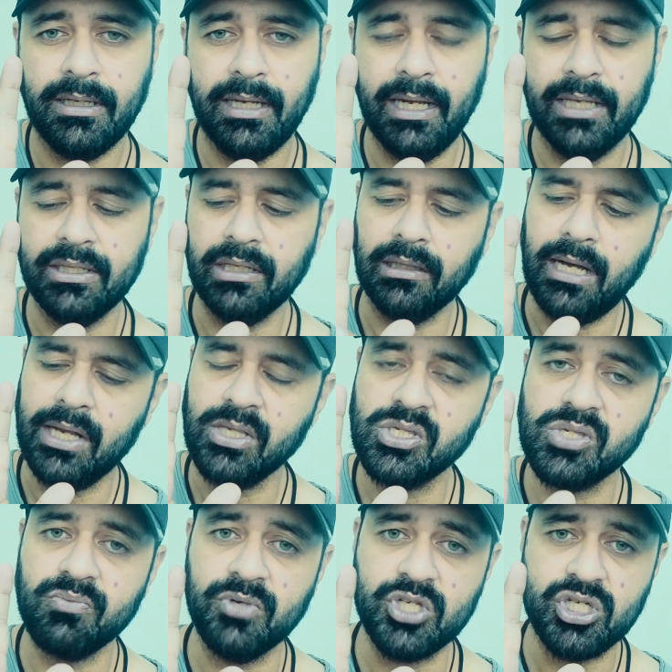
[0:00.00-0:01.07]
And the
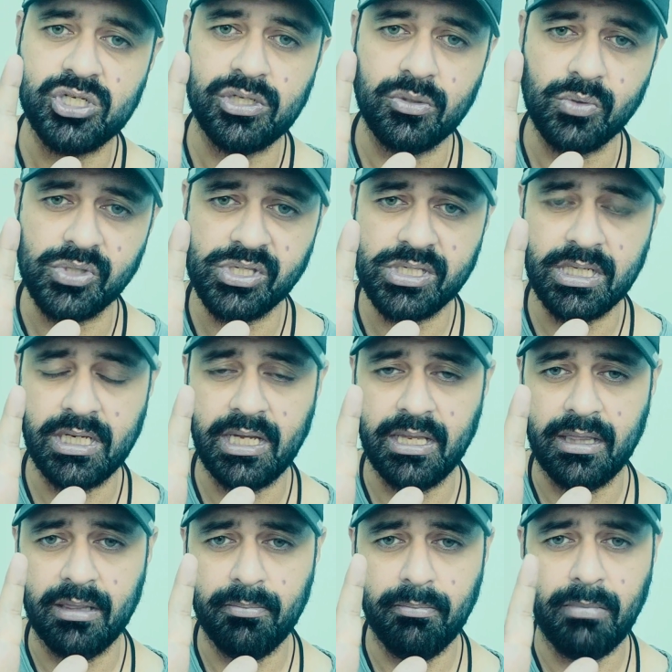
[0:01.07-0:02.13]
lines which you see
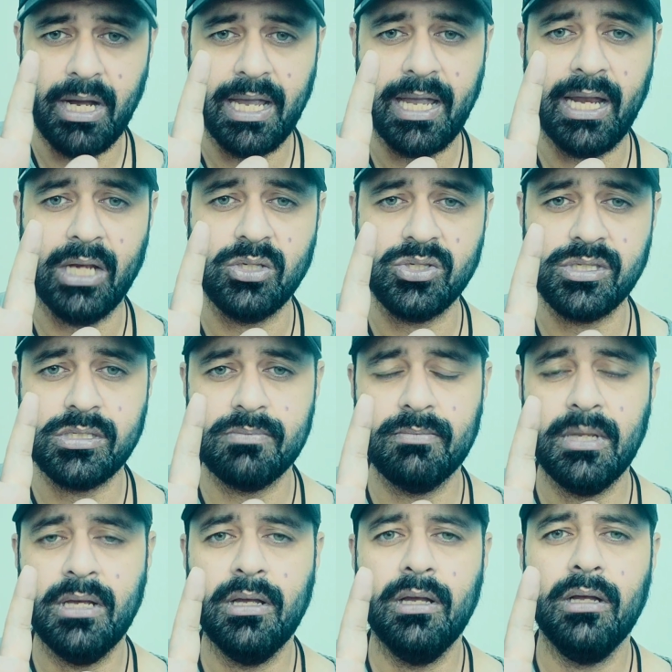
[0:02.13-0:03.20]
in my hands,
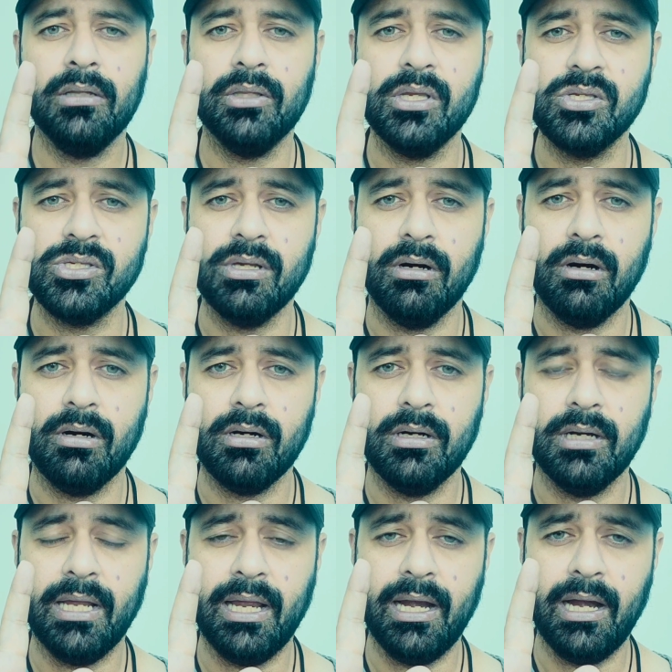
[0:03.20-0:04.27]
these are
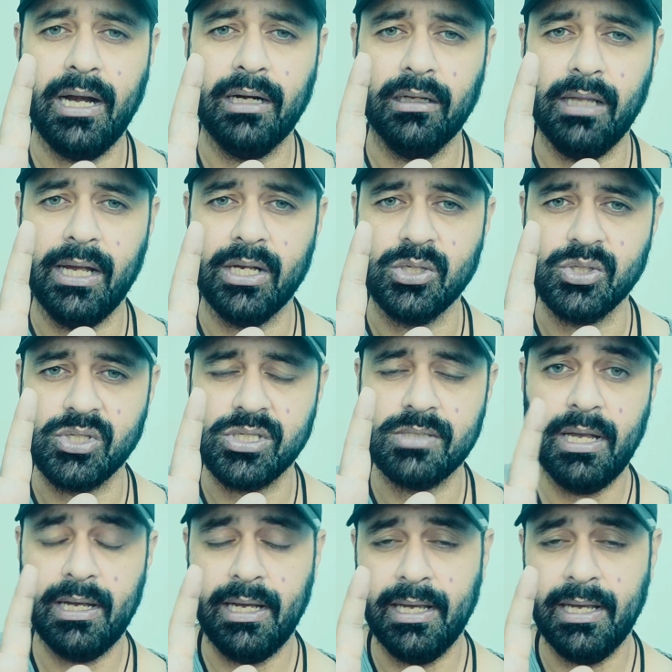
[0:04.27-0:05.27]
hand lines.